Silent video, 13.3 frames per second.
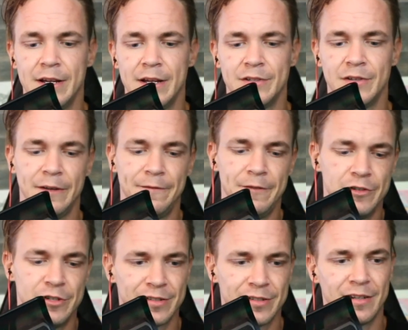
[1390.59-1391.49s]
So if you
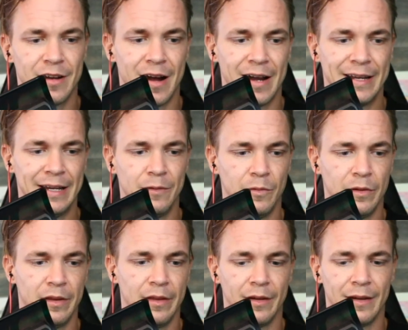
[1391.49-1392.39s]
just got in
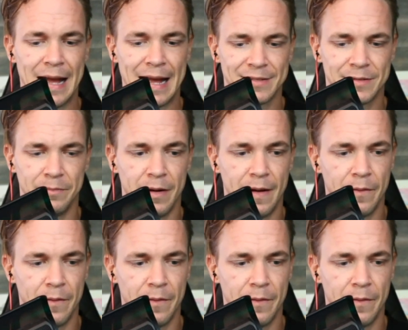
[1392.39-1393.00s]
within the last month,